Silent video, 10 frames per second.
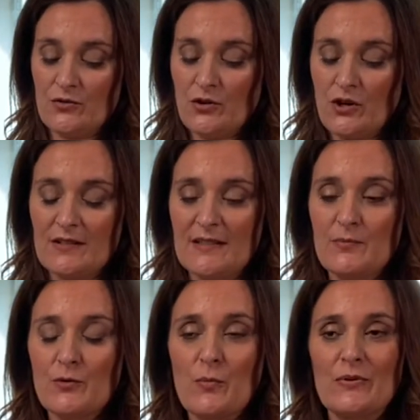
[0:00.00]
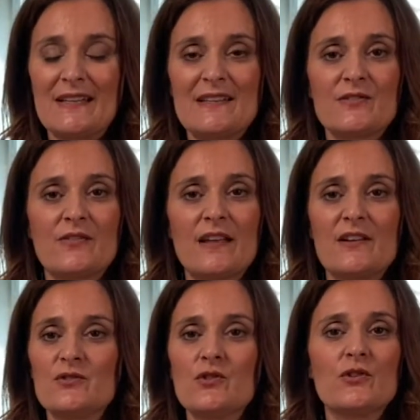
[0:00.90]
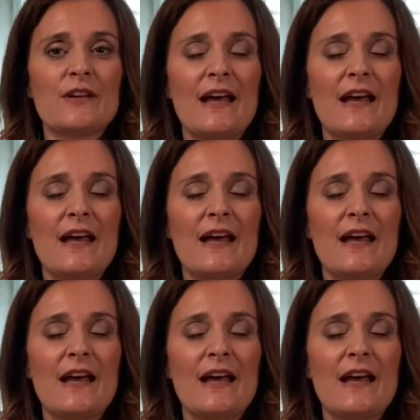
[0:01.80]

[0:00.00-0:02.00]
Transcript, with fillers: you cut it properly so that you don't